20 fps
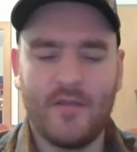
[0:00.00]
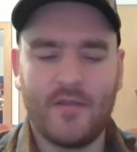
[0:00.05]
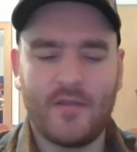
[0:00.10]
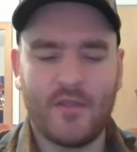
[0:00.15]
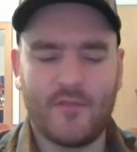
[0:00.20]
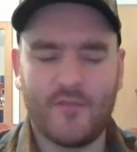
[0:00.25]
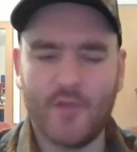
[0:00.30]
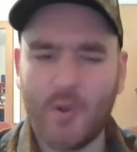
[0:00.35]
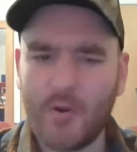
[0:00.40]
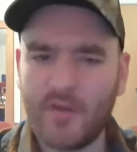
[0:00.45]

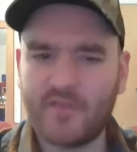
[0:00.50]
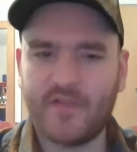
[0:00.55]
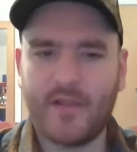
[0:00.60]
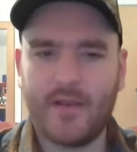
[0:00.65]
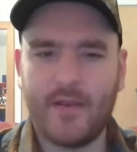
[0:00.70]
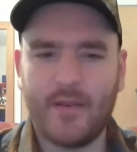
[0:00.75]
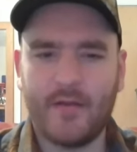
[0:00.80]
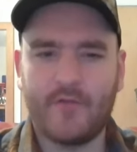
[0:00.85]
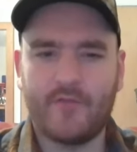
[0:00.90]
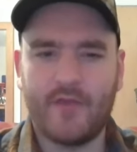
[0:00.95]
You've noticed I
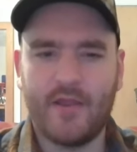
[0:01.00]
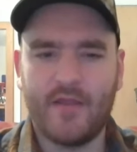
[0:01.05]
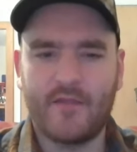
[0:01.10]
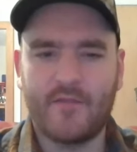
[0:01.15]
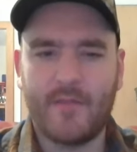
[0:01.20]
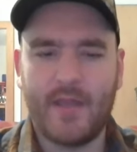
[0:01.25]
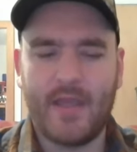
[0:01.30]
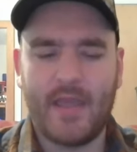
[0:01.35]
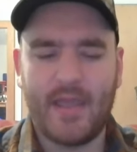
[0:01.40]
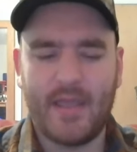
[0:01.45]
didn't
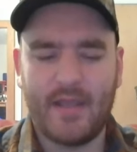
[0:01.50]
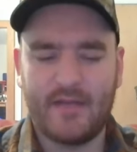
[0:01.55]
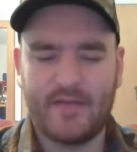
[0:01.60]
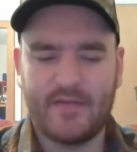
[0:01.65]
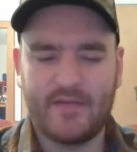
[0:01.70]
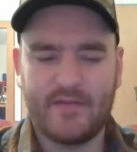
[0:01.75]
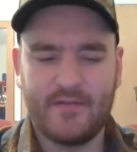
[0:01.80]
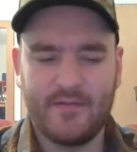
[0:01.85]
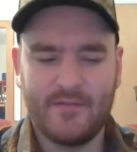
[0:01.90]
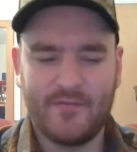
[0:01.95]
raise my
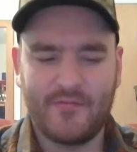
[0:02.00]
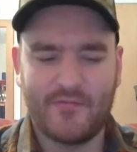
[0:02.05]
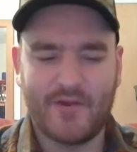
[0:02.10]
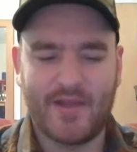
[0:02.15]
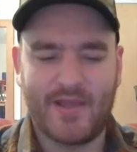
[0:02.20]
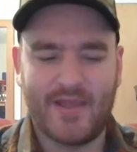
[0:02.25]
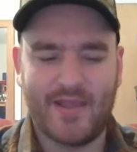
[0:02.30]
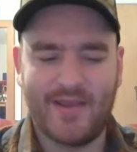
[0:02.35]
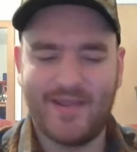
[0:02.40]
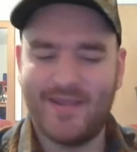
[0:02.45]
hand,
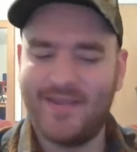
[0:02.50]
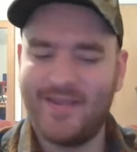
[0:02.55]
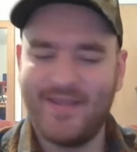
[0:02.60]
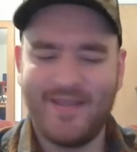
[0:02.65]
right?